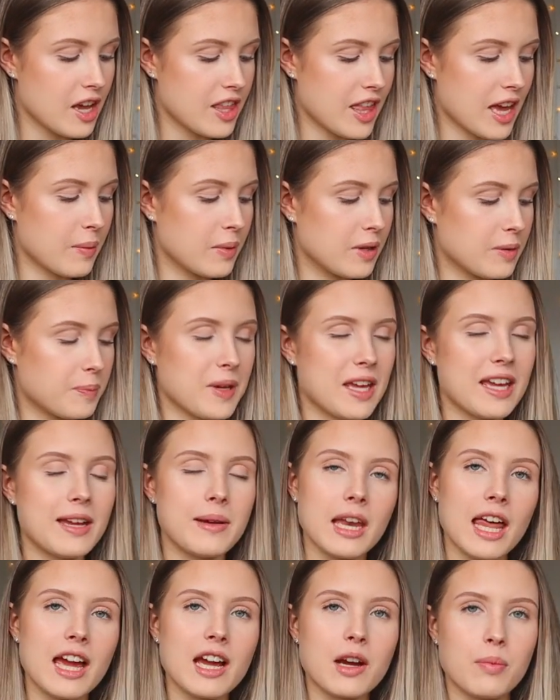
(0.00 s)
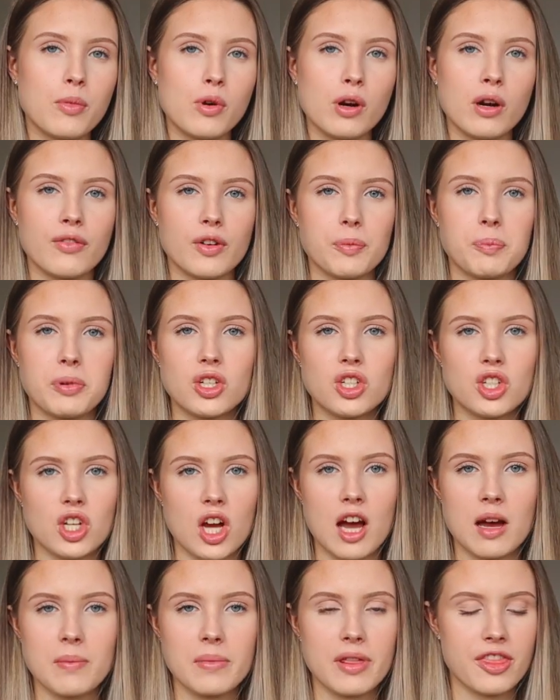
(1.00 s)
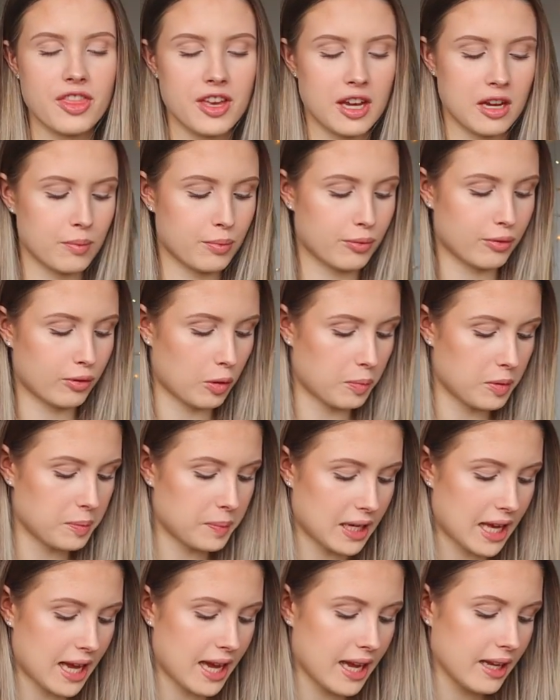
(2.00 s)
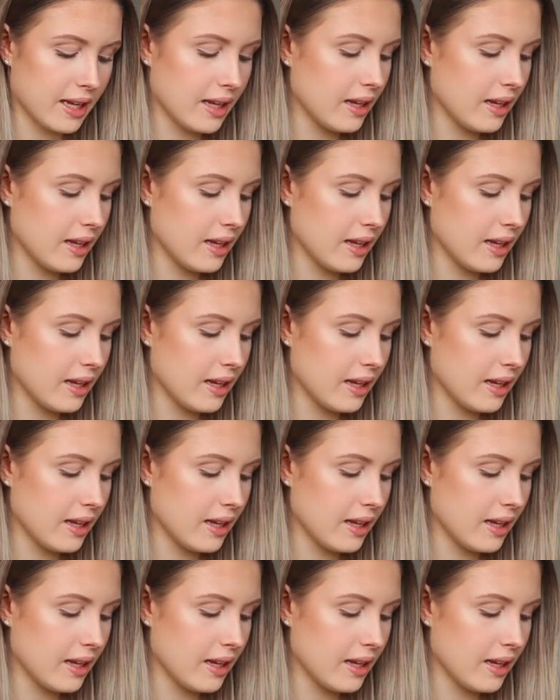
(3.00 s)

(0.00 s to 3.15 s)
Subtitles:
It would be like more of a pajama thing probably.